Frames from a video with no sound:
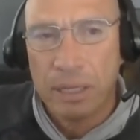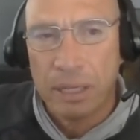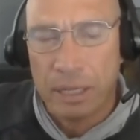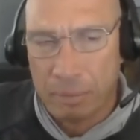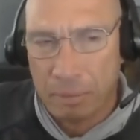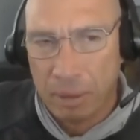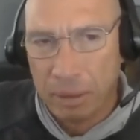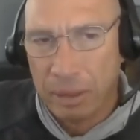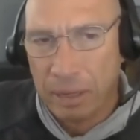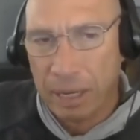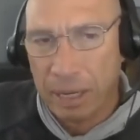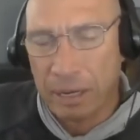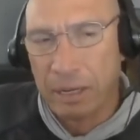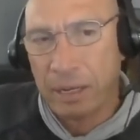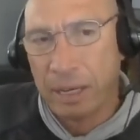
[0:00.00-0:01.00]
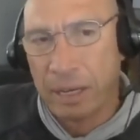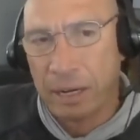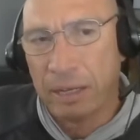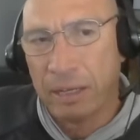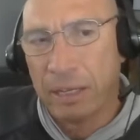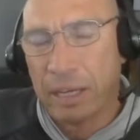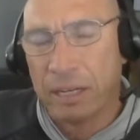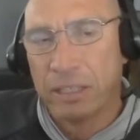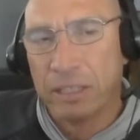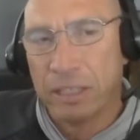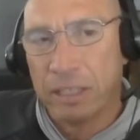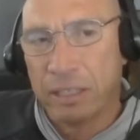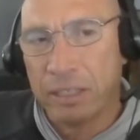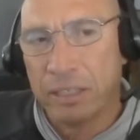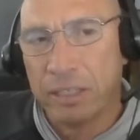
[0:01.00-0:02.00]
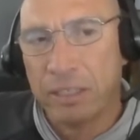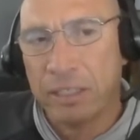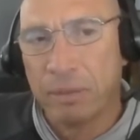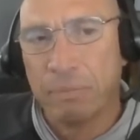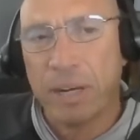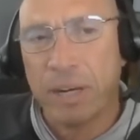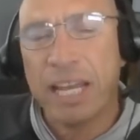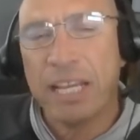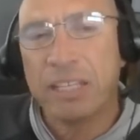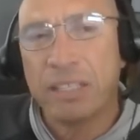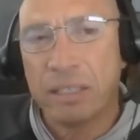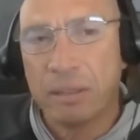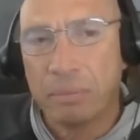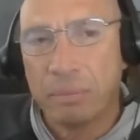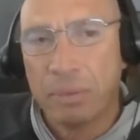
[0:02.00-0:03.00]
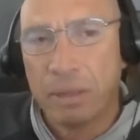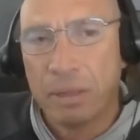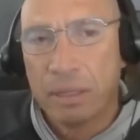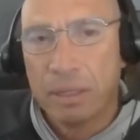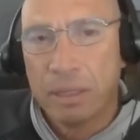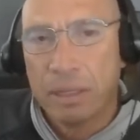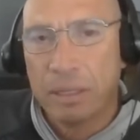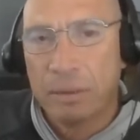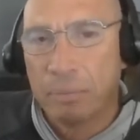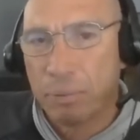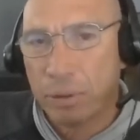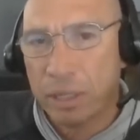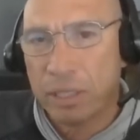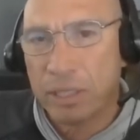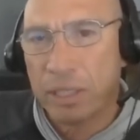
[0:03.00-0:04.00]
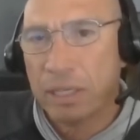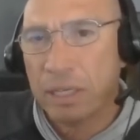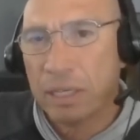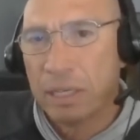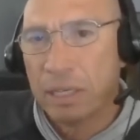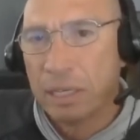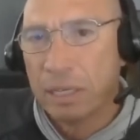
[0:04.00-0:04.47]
in a gymnasium in prison,